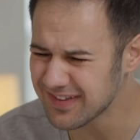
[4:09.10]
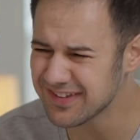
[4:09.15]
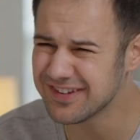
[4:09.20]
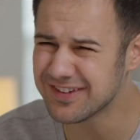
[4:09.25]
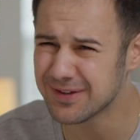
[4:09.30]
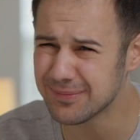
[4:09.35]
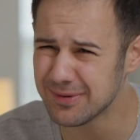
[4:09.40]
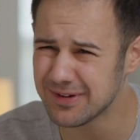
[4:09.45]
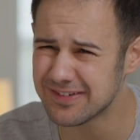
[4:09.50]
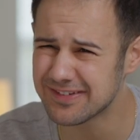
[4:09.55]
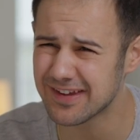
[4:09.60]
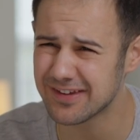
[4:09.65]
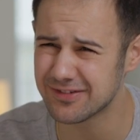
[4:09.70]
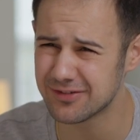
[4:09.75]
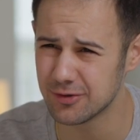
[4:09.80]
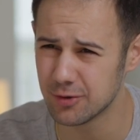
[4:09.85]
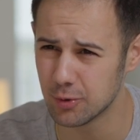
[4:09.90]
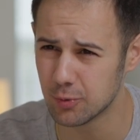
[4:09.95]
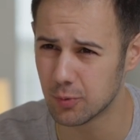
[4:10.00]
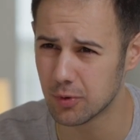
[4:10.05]
This to me says
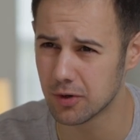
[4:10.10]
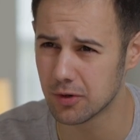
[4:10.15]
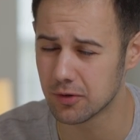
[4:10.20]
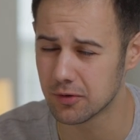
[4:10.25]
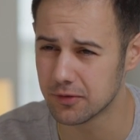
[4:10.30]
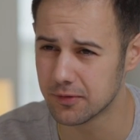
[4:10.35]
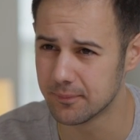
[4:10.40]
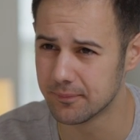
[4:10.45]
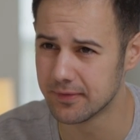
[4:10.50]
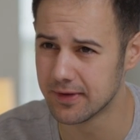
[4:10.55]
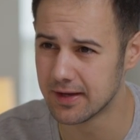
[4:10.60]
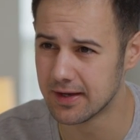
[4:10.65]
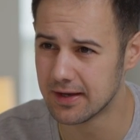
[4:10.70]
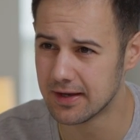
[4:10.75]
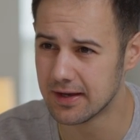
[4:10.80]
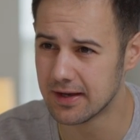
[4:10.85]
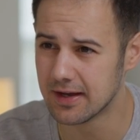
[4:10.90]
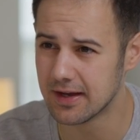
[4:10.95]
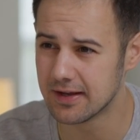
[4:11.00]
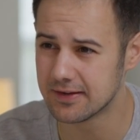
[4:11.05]
New World.
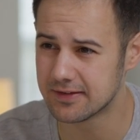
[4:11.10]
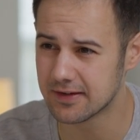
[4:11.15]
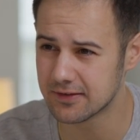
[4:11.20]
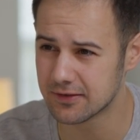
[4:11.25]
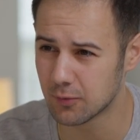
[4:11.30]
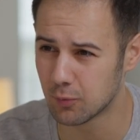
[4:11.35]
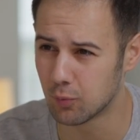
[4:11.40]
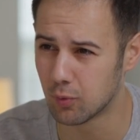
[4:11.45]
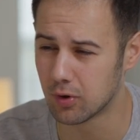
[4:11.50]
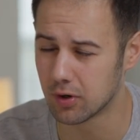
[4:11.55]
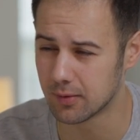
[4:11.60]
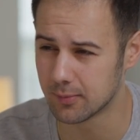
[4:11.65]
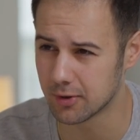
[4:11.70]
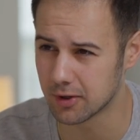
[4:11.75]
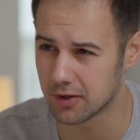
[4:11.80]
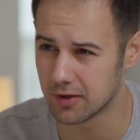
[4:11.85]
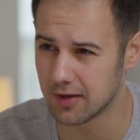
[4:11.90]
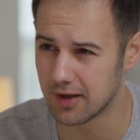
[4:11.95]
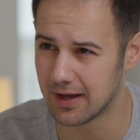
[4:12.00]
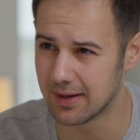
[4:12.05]
It says a warmer
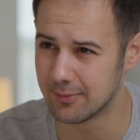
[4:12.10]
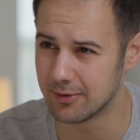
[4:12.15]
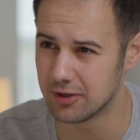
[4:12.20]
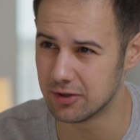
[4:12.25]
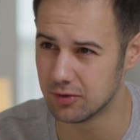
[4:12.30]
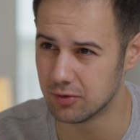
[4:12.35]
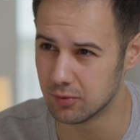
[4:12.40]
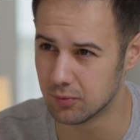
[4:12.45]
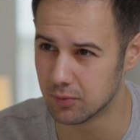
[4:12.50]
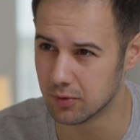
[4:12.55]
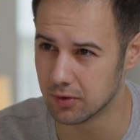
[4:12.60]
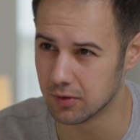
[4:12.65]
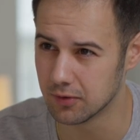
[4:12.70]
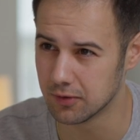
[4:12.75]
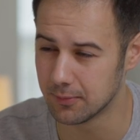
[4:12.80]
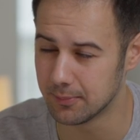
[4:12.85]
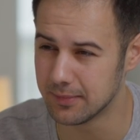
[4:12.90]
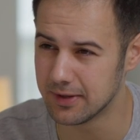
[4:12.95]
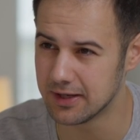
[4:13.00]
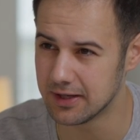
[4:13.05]
climate, New
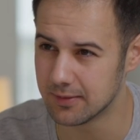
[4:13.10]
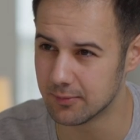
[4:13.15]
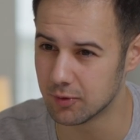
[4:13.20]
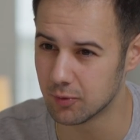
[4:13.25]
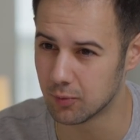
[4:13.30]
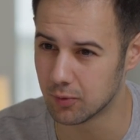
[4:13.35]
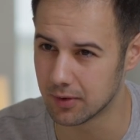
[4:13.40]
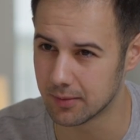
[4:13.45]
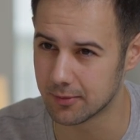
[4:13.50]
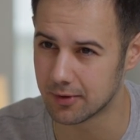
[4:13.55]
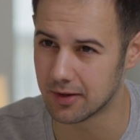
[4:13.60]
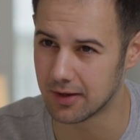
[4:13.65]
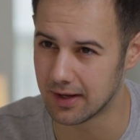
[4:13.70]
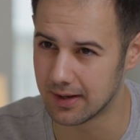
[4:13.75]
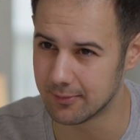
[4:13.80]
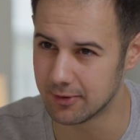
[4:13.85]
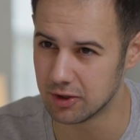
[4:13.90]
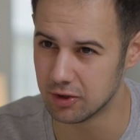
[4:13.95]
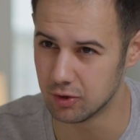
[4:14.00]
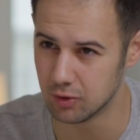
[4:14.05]
World, a medium to warm
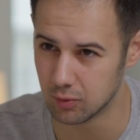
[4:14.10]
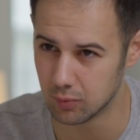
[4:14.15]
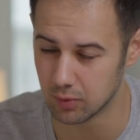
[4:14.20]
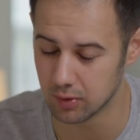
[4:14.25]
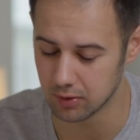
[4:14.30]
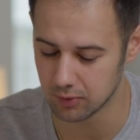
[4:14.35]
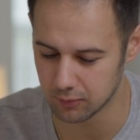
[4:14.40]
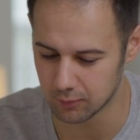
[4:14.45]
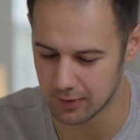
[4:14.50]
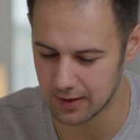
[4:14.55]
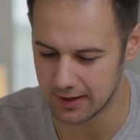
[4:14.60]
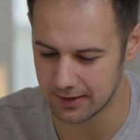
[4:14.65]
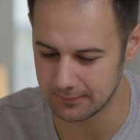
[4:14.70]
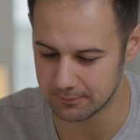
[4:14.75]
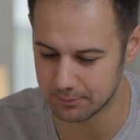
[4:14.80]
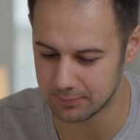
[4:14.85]
climate, New World wine.